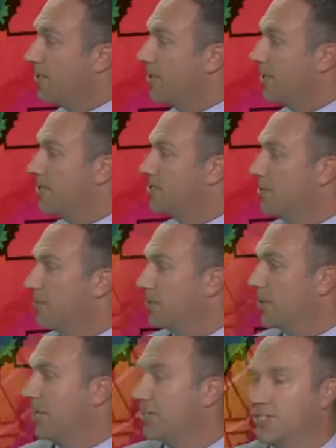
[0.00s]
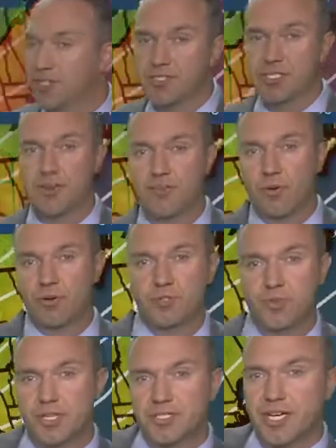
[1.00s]
in some locations. And of course,
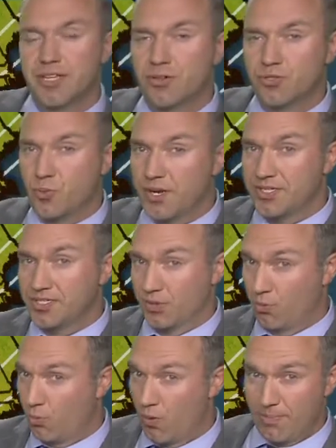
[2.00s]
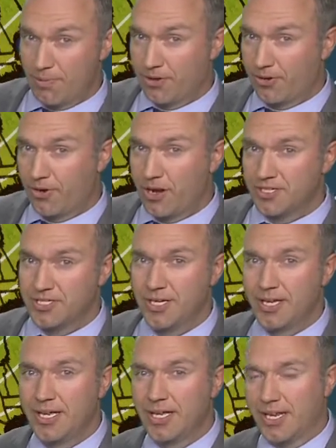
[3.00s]
when you take those winds and whip them across
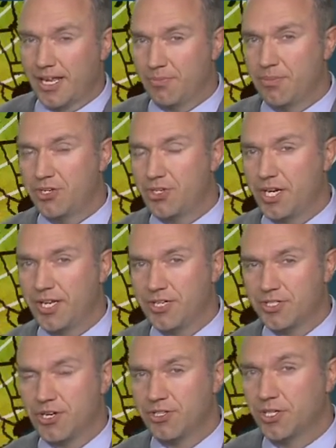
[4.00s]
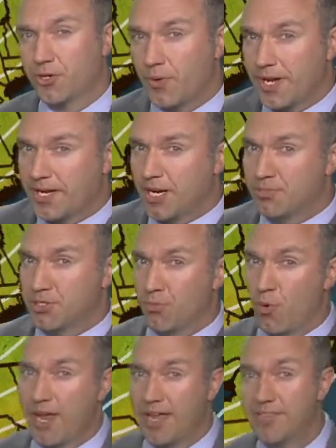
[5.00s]
Lake Michigan, you start to crank up some
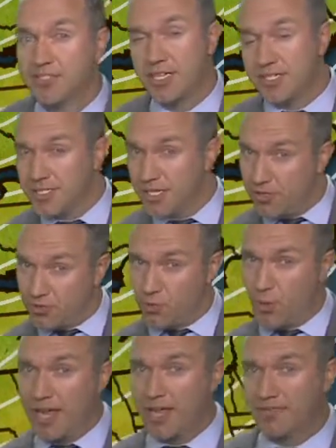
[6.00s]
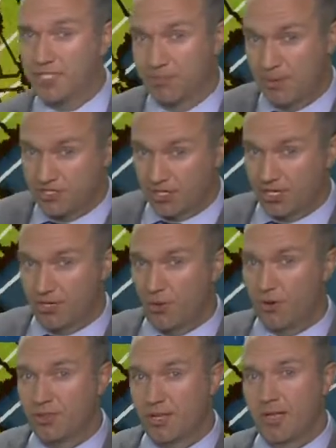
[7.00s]
waves, and uh, those waves, especially
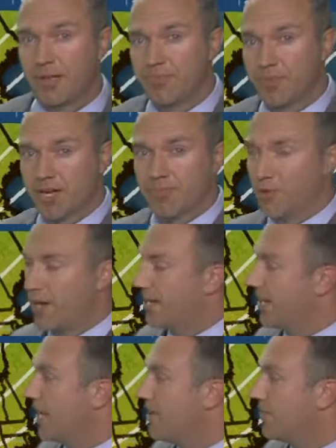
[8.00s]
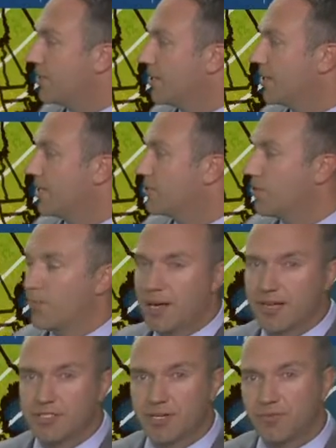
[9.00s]
north of Grand Haven, can get to
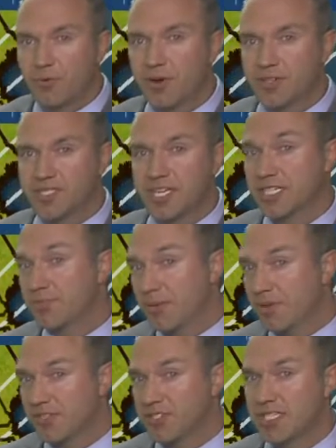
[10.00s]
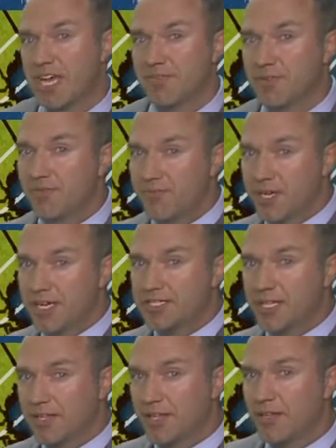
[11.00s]
about uh, 4 to 6, maybe even 7
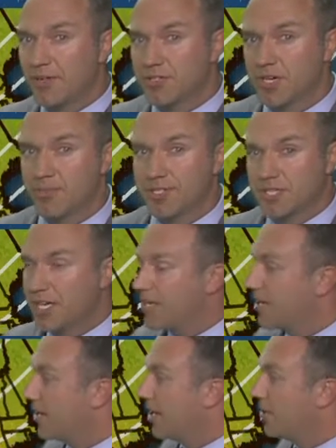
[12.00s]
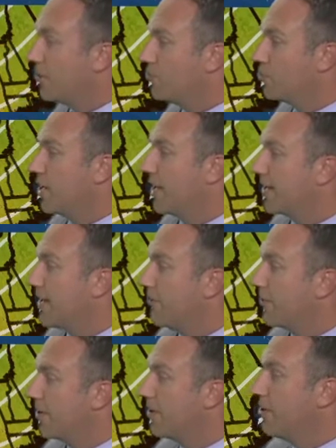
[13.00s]
feet, I think closer to Muskegon and Oceana County